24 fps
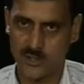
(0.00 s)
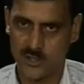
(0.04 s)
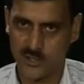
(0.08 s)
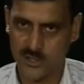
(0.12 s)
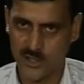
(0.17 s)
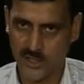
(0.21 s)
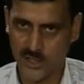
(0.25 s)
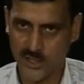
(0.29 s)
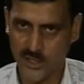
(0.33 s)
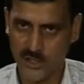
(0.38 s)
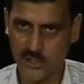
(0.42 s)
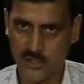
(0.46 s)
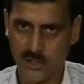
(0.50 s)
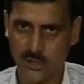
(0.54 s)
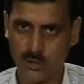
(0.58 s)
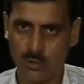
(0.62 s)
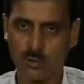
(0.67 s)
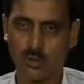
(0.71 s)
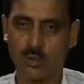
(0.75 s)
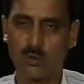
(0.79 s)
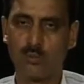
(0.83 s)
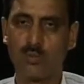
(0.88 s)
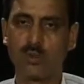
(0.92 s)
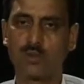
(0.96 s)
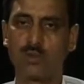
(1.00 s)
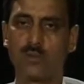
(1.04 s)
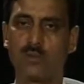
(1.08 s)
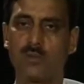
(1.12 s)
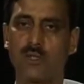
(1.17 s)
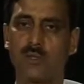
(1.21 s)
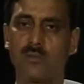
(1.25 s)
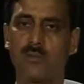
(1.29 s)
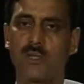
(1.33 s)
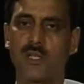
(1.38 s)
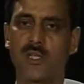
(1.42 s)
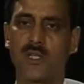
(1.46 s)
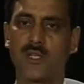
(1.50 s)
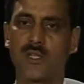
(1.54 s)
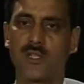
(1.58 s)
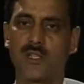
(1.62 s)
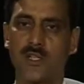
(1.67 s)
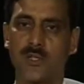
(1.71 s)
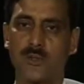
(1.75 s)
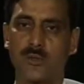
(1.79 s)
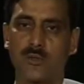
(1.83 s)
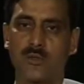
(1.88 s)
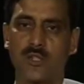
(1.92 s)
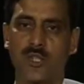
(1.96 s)
change in chromosome number and
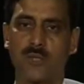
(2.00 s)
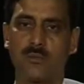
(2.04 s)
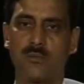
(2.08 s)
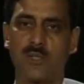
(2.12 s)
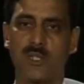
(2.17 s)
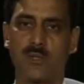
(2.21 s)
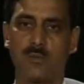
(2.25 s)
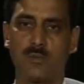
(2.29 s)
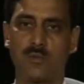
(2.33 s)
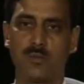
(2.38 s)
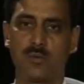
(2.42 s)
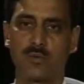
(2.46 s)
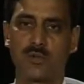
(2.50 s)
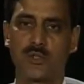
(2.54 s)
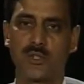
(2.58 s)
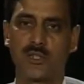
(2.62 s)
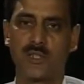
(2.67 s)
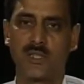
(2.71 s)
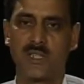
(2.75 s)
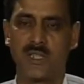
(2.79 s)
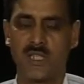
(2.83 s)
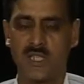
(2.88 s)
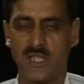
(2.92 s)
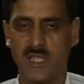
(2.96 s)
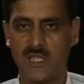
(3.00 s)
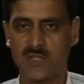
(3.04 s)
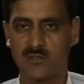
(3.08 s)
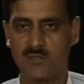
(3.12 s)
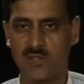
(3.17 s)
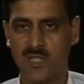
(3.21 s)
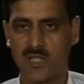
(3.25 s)
karyotype evolution. As we